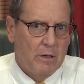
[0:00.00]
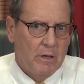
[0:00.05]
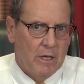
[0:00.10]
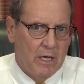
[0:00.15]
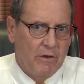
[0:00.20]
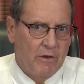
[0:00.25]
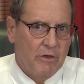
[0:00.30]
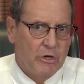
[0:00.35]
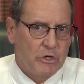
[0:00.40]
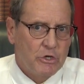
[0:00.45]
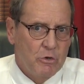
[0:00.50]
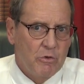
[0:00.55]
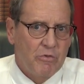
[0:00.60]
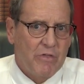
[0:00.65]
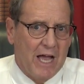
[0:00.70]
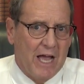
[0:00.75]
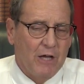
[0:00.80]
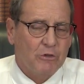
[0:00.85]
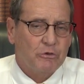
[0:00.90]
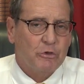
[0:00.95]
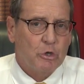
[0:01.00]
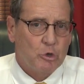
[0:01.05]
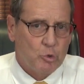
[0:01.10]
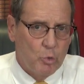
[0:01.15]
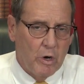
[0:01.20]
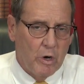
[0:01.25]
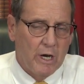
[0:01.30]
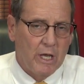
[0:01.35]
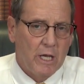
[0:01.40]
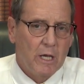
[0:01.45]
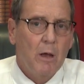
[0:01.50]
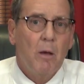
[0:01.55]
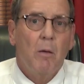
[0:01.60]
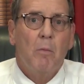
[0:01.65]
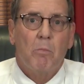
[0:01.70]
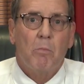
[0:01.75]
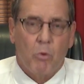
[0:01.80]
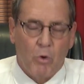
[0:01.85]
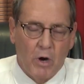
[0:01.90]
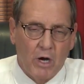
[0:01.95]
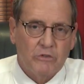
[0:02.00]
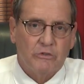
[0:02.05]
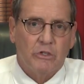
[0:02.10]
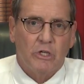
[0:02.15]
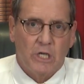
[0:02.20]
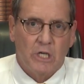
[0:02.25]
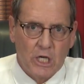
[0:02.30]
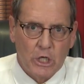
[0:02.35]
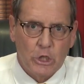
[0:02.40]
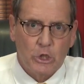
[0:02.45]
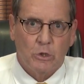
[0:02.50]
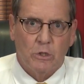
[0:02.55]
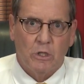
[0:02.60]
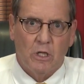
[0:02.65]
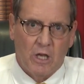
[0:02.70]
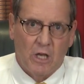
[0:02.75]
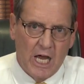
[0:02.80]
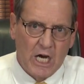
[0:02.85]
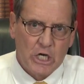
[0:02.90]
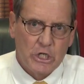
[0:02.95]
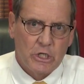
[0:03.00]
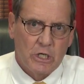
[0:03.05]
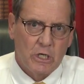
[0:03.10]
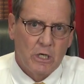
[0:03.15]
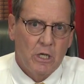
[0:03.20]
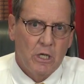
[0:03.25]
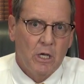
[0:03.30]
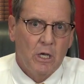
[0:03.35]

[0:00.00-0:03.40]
in the 2020 presidential election.